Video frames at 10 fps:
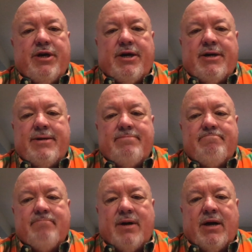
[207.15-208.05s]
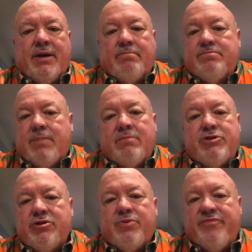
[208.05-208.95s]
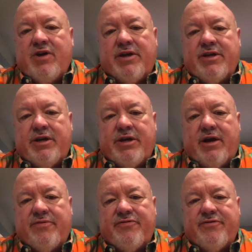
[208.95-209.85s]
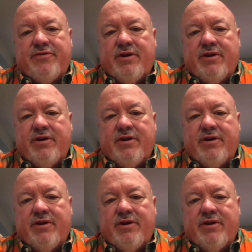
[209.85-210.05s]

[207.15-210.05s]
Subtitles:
I'm sure we've not done enough.